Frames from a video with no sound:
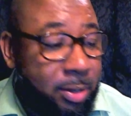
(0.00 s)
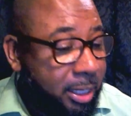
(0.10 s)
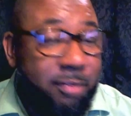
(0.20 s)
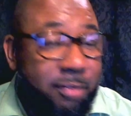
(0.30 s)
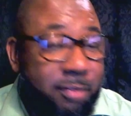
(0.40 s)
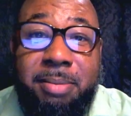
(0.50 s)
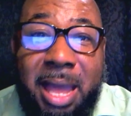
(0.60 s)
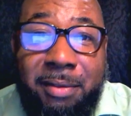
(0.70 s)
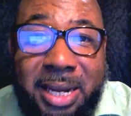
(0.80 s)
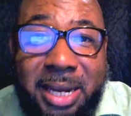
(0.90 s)
Give us some
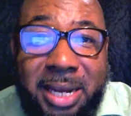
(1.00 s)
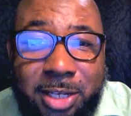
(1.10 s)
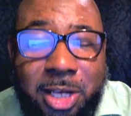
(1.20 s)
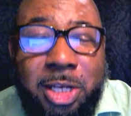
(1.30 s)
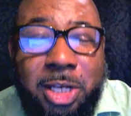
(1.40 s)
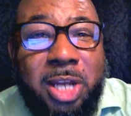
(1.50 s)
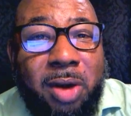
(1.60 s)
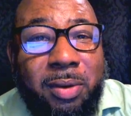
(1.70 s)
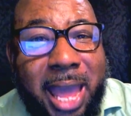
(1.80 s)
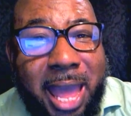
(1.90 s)
evidence. You
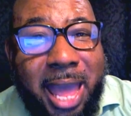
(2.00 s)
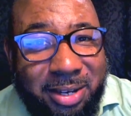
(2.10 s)
don't have